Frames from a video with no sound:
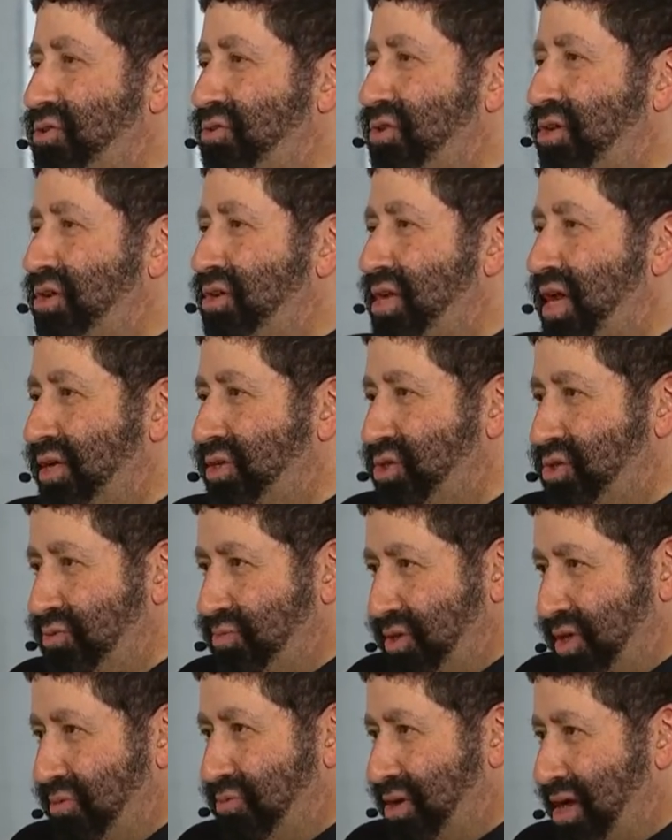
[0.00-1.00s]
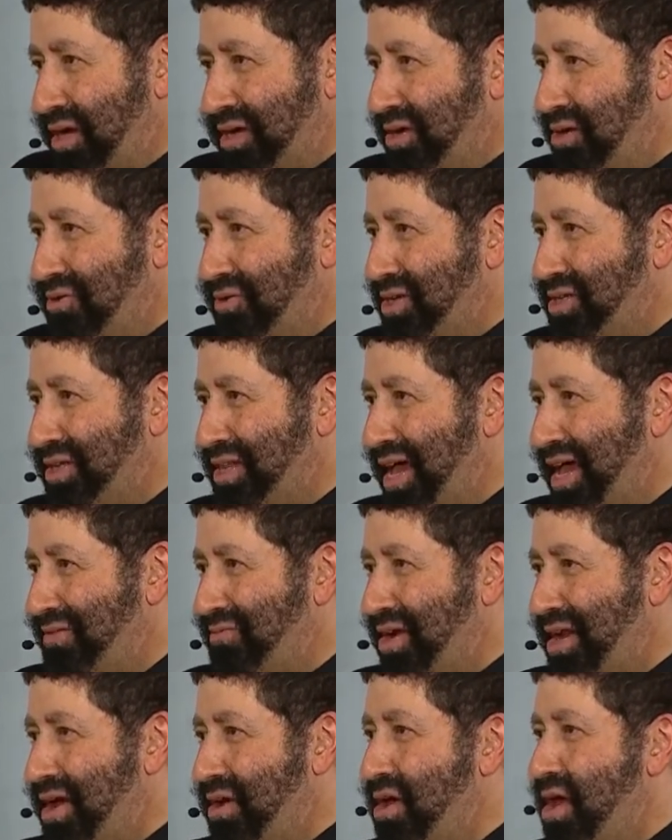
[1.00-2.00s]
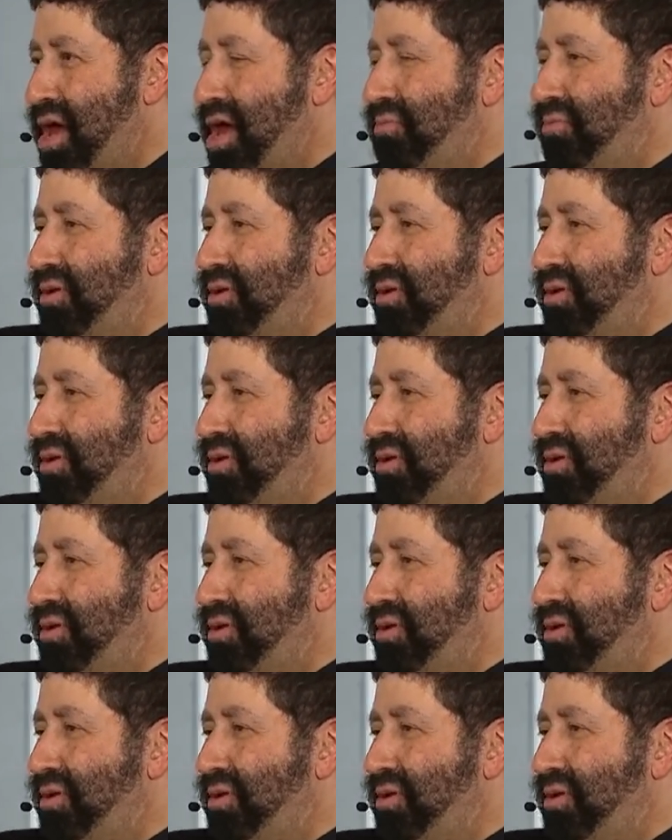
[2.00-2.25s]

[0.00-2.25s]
to the next Jubilee, we're not going to go into that right now,